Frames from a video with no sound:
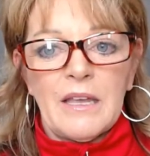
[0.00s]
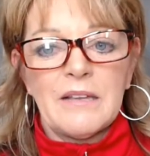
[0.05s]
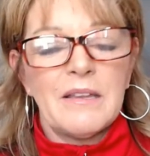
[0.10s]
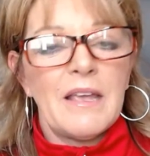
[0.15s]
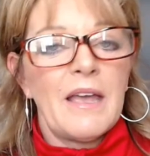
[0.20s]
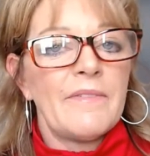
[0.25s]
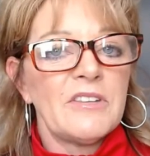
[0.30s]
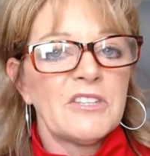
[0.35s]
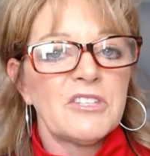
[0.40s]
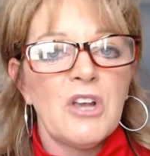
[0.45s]
I
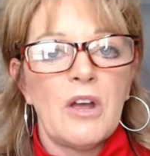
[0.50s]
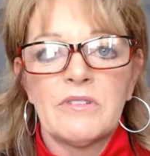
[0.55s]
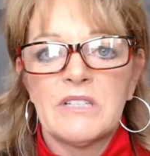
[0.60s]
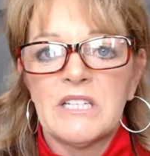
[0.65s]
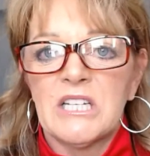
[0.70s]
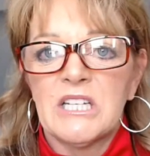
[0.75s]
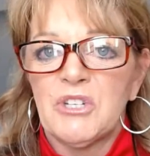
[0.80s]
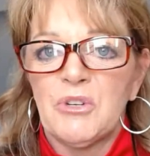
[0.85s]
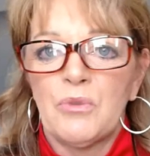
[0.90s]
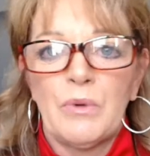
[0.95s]
have this
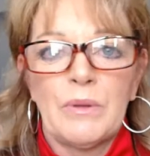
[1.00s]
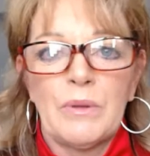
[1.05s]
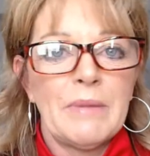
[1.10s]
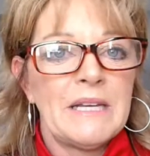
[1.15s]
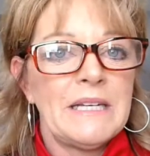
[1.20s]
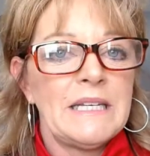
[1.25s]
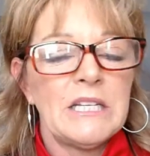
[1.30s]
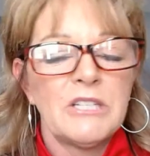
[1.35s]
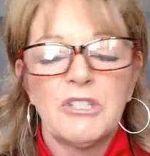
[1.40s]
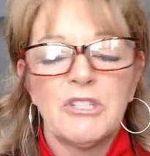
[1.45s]
conversation with
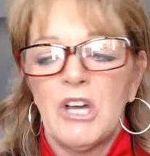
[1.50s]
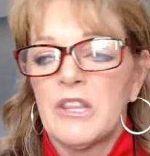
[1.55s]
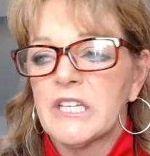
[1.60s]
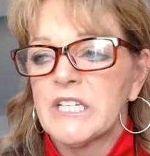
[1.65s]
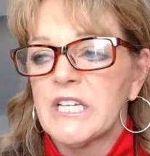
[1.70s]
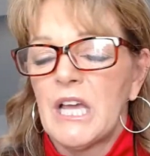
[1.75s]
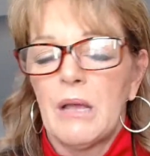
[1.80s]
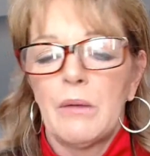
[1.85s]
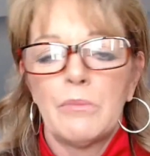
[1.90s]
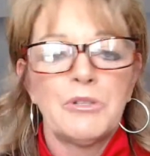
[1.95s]
my niece all
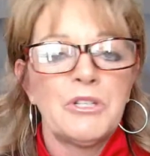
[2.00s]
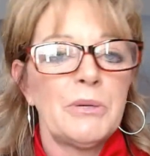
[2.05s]
the time.